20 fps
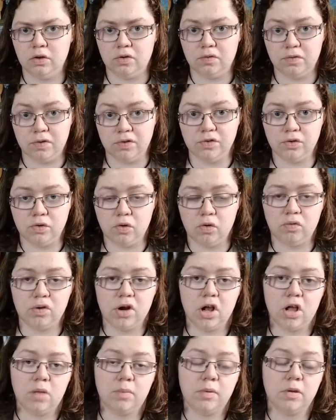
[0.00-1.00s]
your physical
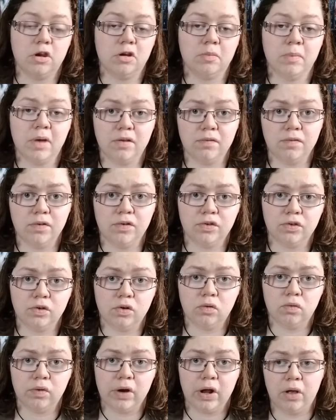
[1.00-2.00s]
realm and your
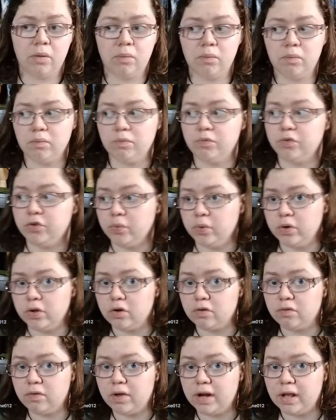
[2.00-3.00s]
metaphysical realm, doing
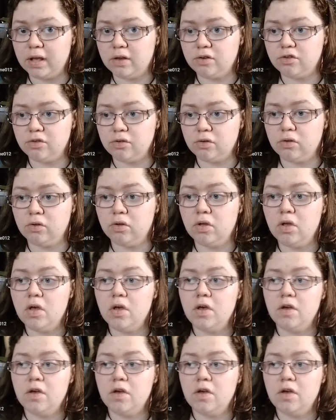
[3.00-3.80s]
your financial,